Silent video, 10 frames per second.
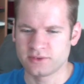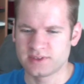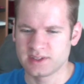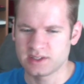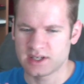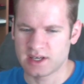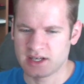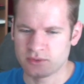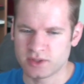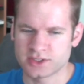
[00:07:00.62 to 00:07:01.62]
don't think
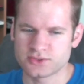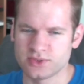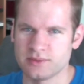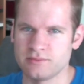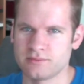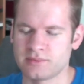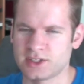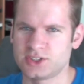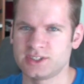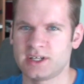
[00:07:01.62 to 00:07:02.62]
anyone else really
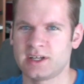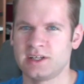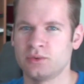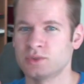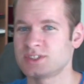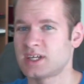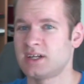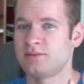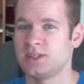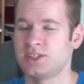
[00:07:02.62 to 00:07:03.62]
mentioned, and it was kind
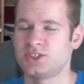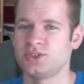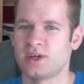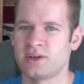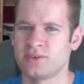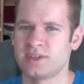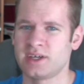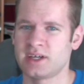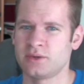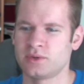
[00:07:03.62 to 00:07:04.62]
of an issue, and I don't
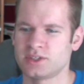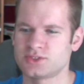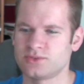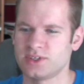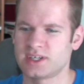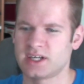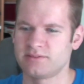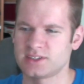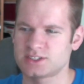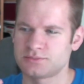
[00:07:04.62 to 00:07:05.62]
think anyone else really kind
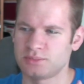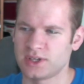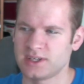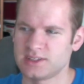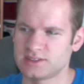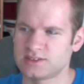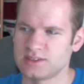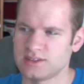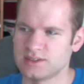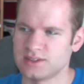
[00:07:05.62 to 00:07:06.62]
of explained it
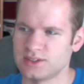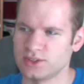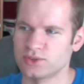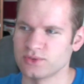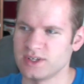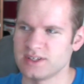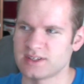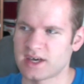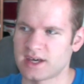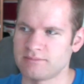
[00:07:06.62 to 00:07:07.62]
to the degree
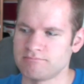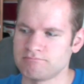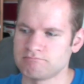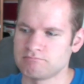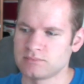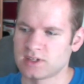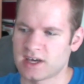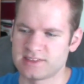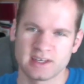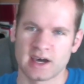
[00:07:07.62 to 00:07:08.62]
that
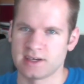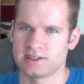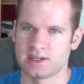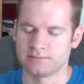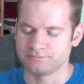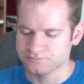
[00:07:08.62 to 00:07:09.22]
I think I can.